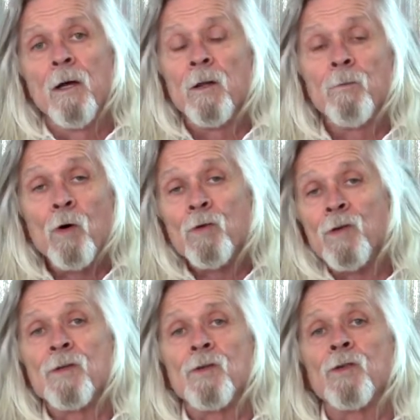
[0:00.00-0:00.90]
The
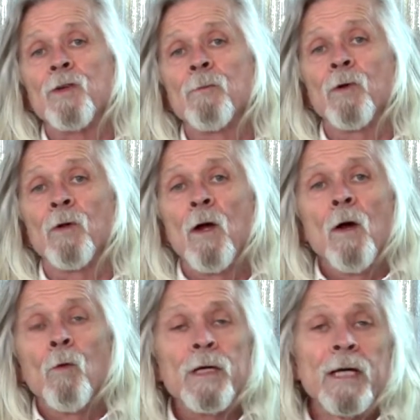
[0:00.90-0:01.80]
process is simple.
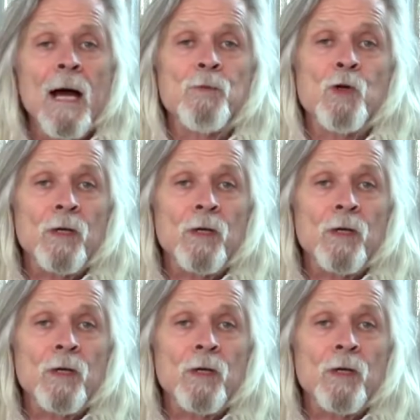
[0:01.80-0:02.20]
We capture